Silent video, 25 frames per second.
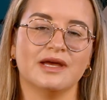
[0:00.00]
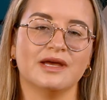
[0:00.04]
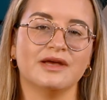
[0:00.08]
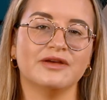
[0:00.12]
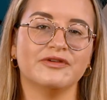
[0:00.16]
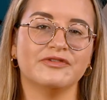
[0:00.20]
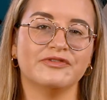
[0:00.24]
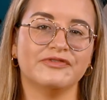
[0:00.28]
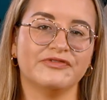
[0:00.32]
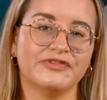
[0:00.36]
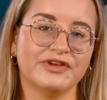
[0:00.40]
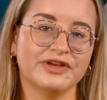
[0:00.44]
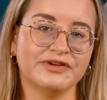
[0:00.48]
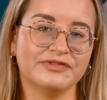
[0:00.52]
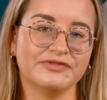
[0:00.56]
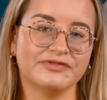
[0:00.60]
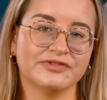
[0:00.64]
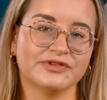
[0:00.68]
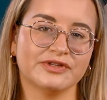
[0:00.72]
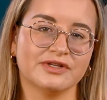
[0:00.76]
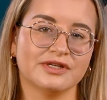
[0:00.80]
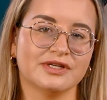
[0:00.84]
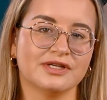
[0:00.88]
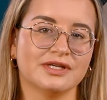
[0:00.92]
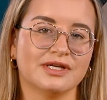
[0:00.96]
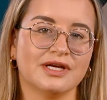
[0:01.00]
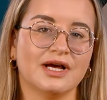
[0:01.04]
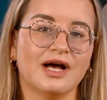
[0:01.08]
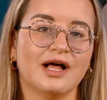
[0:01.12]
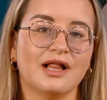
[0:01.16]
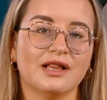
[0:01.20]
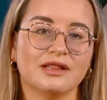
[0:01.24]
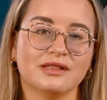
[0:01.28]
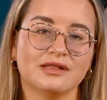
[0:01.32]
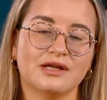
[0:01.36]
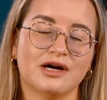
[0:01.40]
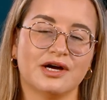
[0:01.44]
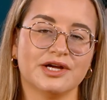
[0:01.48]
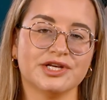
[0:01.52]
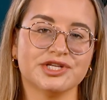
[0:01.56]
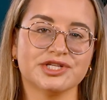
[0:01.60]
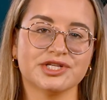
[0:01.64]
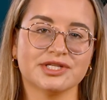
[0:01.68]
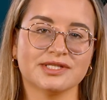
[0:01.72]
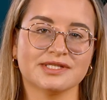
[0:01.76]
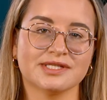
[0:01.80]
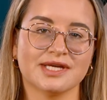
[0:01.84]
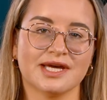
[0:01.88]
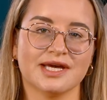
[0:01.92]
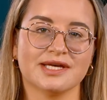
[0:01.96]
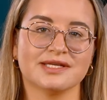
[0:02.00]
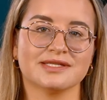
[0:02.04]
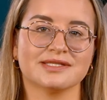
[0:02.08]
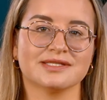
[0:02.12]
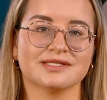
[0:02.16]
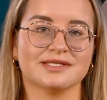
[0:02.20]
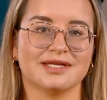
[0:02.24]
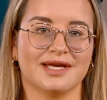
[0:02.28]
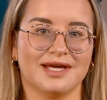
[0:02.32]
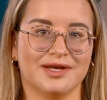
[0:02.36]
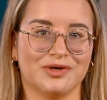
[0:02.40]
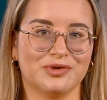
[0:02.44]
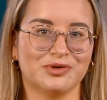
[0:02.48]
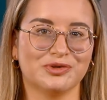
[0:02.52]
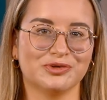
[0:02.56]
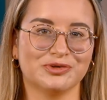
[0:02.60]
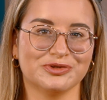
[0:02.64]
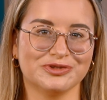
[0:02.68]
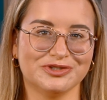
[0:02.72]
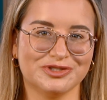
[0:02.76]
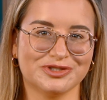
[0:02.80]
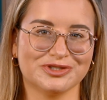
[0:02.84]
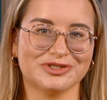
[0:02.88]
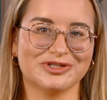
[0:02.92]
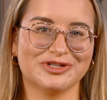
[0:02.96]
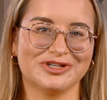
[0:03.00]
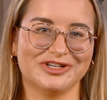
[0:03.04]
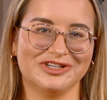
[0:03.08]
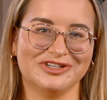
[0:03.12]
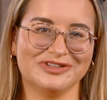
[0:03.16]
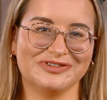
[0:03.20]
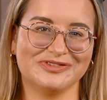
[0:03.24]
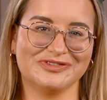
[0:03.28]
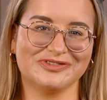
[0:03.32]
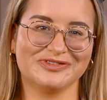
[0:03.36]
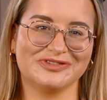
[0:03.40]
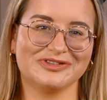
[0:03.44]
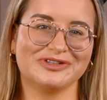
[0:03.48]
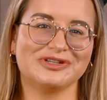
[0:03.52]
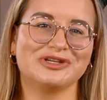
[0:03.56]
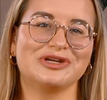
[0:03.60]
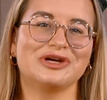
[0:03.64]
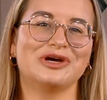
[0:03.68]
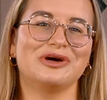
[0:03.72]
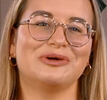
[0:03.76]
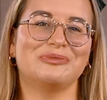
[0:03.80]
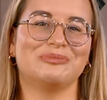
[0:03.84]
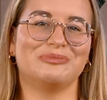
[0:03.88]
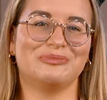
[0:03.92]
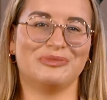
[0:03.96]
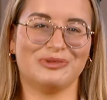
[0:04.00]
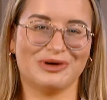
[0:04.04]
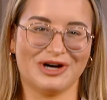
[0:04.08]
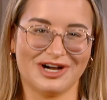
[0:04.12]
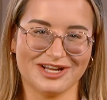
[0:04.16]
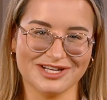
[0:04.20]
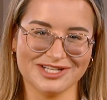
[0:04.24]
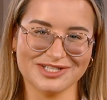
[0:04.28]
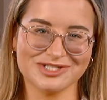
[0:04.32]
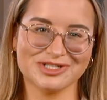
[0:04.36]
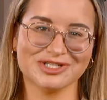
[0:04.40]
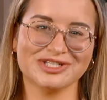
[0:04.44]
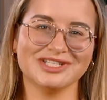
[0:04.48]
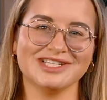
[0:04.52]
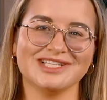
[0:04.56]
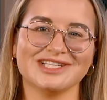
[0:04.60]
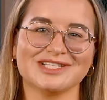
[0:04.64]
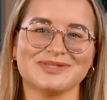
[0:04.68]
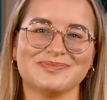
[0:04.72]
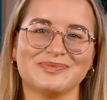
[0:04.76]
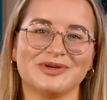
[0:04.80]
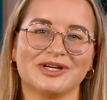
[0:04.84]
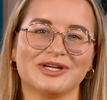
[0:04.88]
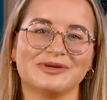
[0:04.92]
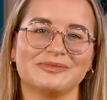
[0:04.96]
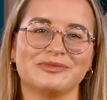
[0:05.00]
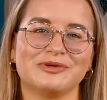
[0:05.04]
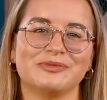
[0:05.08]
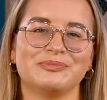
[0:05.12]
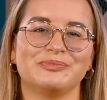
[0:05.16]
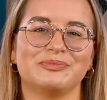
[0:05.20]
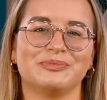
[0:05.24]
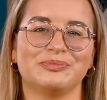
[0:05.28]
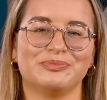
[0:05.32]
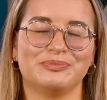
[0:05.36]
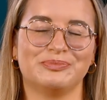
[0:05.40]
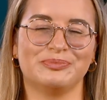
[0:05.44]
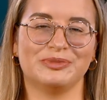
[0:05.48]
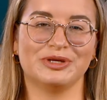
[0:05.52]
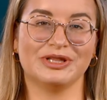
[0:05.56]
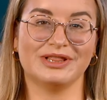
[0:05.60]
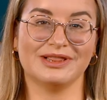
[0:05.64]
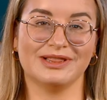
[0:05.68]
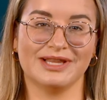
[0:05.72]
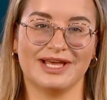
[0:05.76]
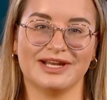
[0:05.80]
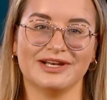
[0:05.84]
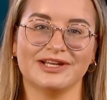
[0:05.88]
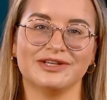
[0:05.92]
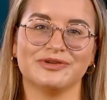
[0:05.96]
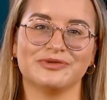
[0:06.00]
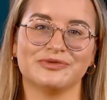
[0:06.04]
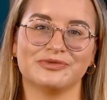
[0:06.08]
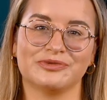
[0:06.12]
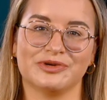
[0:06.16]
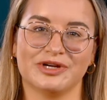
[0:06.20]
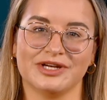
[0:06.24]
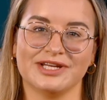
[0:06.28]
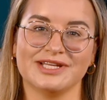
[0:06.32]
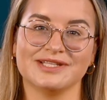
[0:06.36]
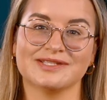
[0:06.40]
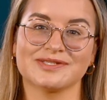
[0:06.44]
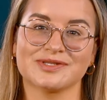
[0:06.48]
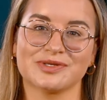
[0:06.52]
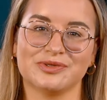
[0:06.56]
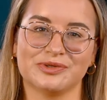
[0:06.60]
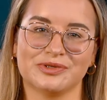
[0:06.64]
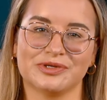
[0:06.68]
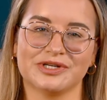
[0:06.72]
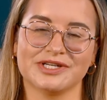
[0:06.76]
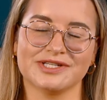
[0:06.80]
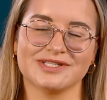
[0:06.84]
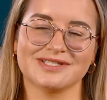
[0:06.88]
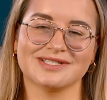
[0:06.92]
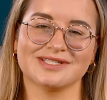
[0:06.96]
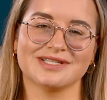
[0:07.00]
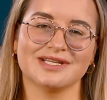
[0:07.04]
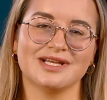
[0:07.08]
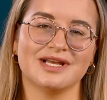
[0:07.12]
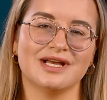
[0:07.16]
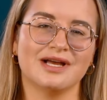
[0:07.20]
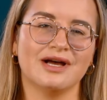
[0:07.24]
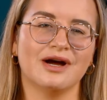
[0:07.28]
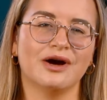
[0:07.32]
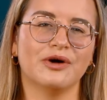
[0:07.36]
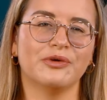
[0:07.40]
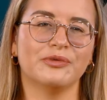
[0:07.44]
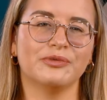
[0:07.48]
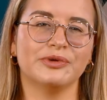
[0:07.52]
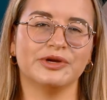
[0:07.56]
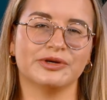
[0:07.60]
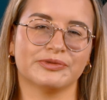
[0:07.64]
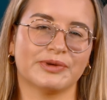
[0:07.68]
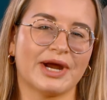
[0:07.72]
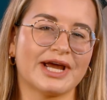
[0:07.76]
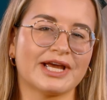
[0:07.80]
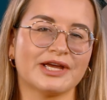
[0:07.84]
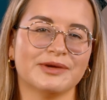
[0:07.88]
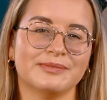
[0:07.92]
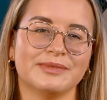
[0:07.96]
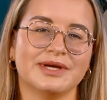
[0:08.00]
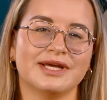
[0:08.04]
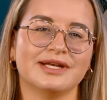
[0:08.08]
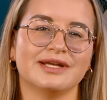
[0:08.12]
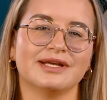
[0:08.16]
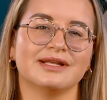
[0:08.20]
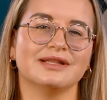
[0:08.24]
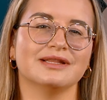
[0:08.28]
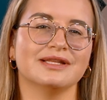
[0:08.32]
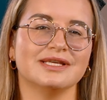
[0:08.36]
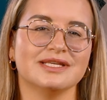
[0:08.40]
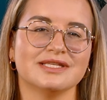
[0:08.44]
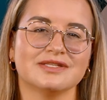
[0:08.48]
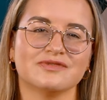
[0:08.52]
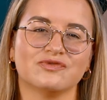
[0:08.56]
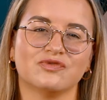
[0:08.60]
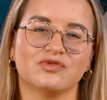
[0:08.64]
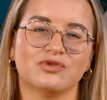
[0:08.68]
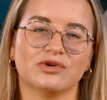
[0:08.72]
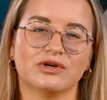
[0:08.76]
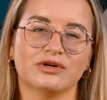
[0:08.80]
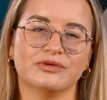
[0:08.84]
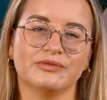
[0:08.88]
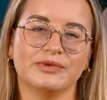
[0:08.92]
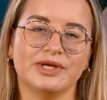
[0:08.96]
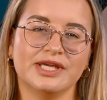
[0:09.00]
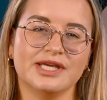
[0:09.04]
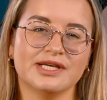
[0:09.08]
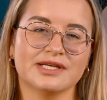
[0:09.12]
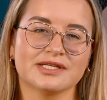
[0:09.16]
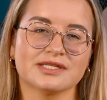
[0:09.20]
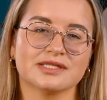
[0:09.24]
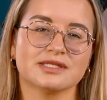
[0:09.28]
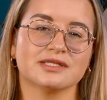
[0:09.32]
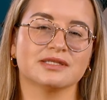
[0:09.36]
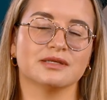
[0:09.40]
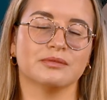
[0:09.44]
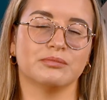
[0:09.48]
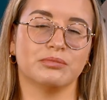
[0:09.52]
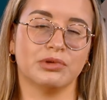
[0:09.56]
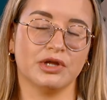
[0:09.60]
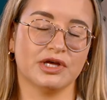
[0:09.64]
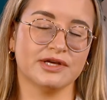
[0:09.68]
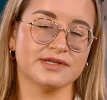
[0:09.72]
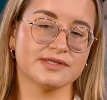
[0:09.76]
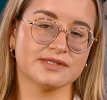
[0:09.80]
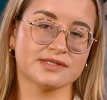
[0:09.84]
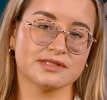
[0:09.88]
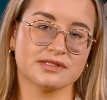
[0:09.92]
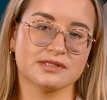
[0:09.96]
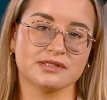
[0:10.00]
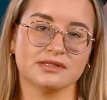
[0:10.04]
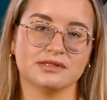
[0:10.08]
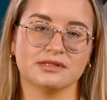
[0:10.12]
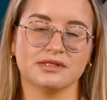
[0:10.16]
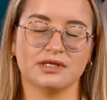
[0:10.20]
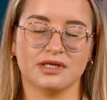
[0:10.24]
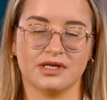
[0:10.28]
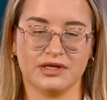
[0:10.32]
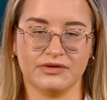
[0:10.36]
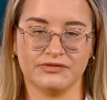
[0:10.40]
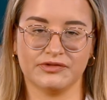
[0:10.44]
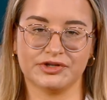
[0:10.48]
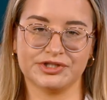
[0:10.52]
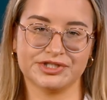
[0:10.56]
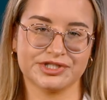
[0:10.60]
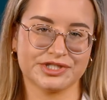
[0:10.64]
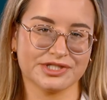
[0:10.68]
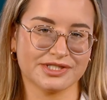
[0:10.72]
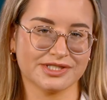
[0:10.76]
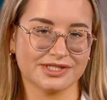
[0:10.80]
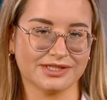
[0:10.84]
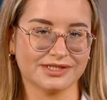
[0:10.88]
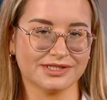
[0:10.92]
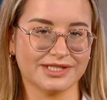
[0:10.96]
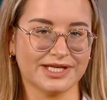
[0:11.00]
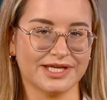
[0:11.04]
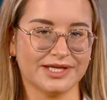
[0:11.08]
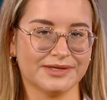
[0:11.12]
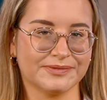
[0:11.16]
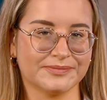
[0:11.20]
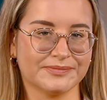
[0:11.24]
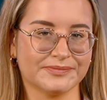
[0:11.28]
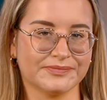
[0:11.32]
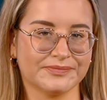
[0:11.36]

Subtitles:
Fifth, launch a test and hold your nerve. Monitor the experiment, but let it run its course. We recommend at least 4 weeks plus the conversion delay.